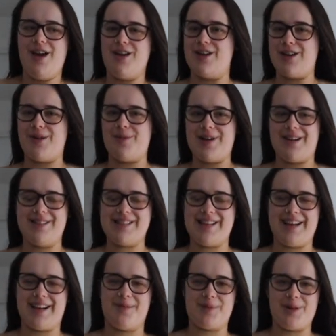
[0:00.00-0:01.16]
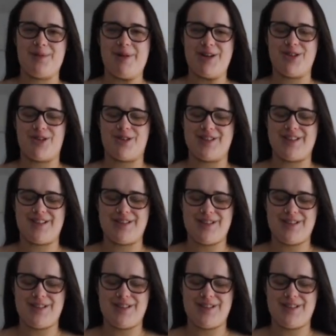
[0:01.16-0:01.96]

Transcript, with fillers: You know when I was like, I'm gonna wear joggers and a